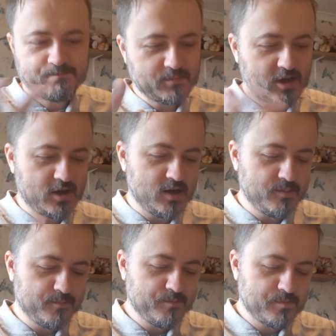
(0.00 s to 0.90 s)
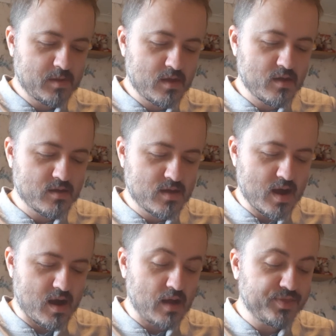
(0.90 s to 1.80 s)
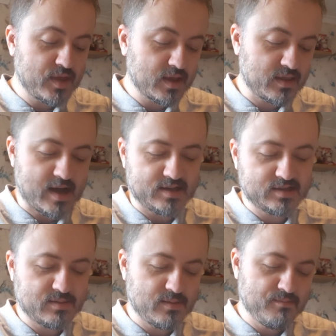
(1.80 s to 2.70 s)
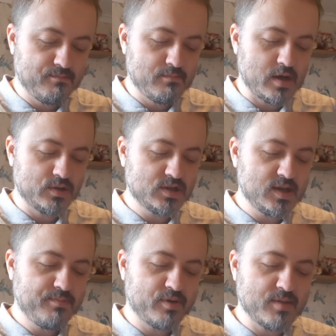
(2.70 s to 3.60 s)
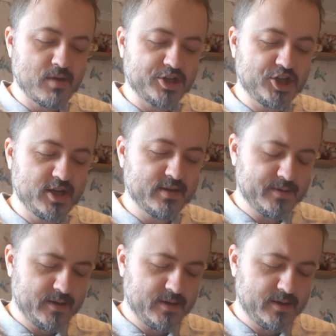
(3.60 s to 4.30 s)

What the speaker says: I think that's mostly pretty much it.